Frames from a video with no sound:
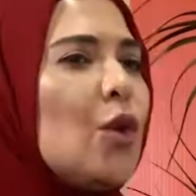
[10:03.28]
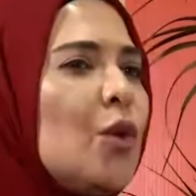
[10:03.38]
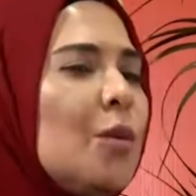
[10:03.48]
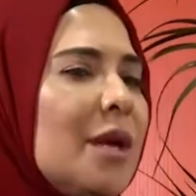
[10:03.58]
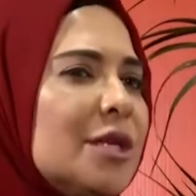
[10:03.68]
You
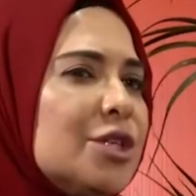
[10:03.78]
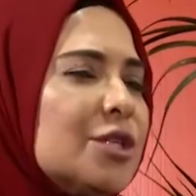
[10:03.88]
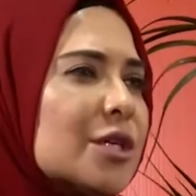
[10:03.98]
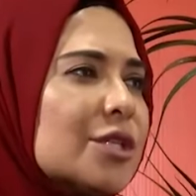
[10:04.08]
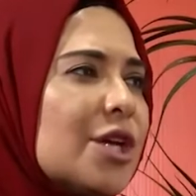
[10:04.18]
mentioned,
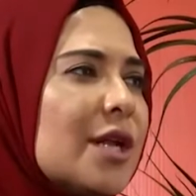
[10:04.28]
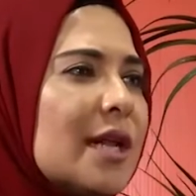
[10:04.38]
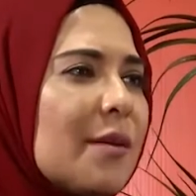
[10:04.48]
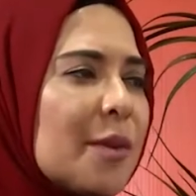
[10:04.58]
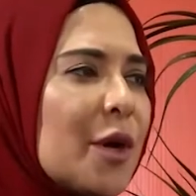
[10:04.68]
Dr. Shaheda, and
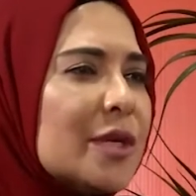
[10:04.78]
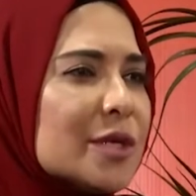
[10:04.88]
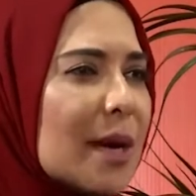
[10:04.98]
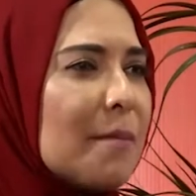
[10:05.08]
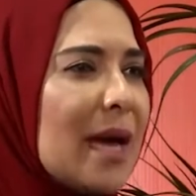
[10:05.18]
I'm going to
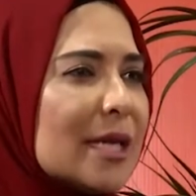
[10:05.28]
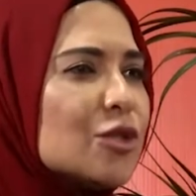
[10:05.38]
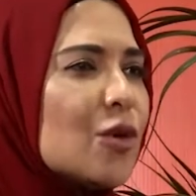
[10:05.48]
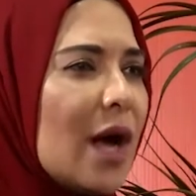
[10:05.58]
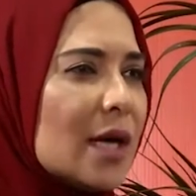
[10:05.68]
come back
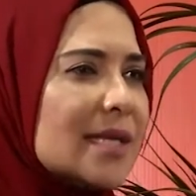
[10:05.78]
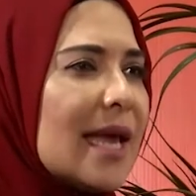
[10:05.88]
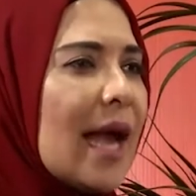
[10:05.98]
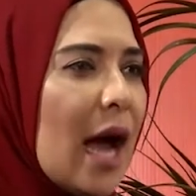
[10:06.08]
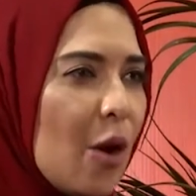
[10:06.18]
to uh,
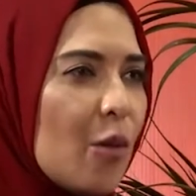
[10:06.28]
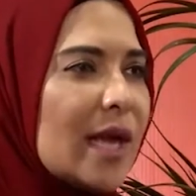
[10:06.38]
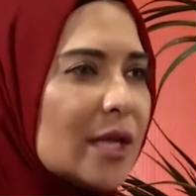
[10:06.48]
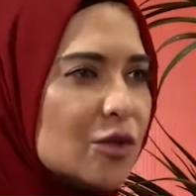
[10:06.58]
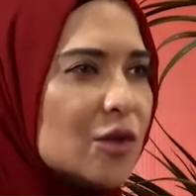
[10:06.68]
saying how we
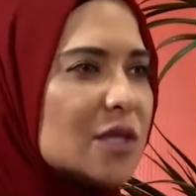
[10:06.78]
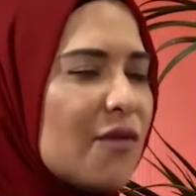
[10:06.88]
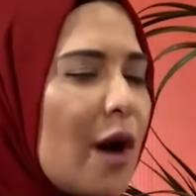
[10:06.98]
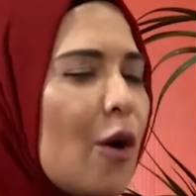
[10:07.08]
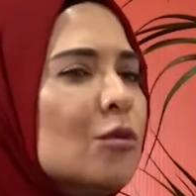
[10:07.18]
can do this for
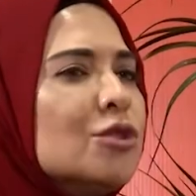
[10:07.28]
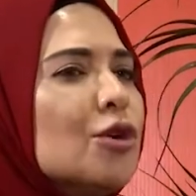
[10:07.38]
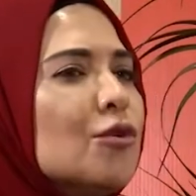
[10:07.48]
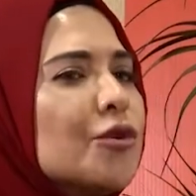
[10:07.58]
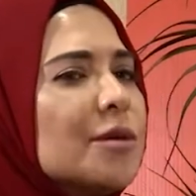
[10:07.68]
our own
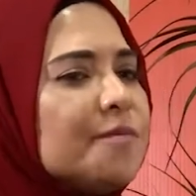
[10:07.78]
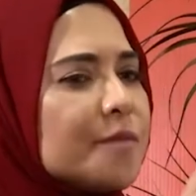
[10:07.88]
children.